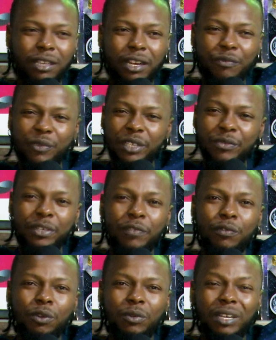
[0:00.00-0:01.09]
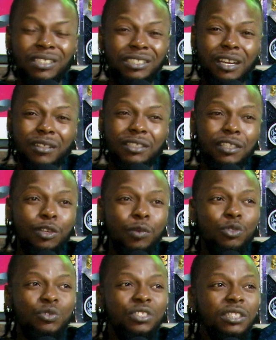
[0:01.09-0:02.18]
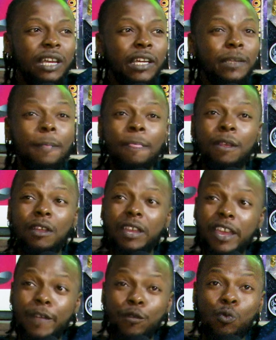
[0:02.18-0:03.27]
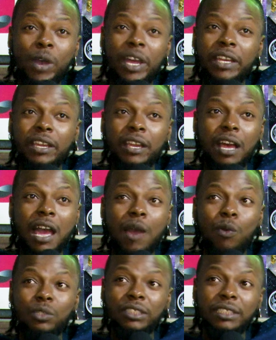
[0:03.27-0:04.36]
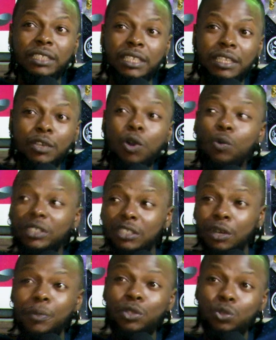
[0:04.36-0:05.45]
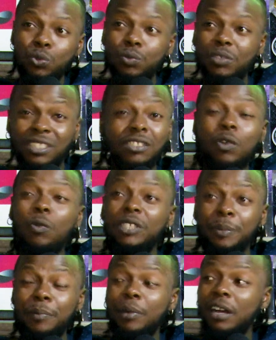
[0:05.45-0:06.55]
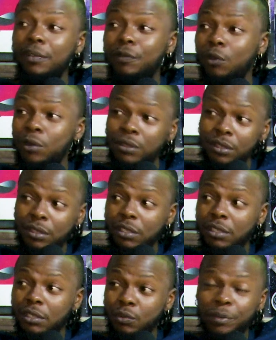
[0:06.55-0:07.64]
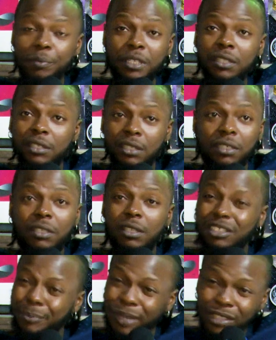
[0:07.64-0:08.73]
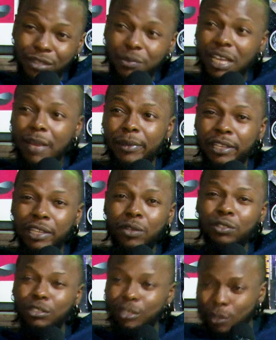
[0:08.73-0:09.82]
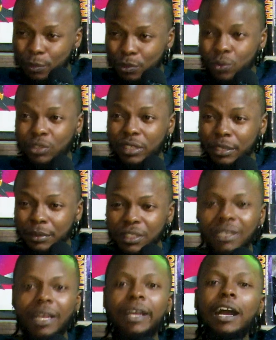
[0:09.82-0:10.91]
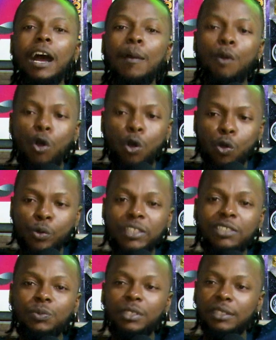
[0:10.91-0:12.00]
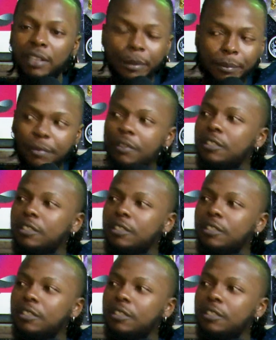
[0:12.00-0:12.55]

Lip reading: I really, really fuck with that. Shout out to AWG. Like, even when I was in Giddy, always coming through, because it's always been back and forth with me. Spend some time in Lagos, come through to ABJ. Like, I'm always with them.